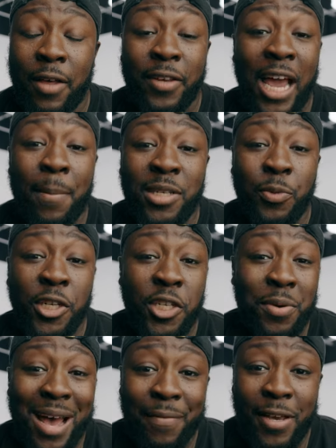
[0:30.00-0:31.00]
the cameras that we
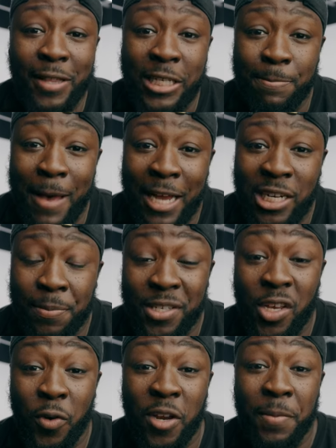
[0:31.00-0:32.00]
do have in this matchup is
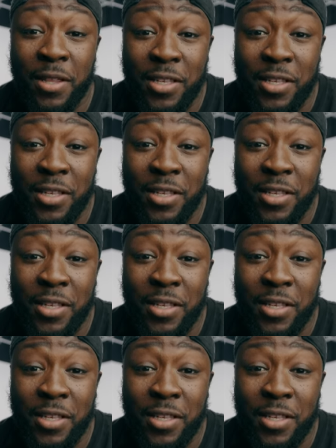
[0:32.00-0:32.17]
going to be the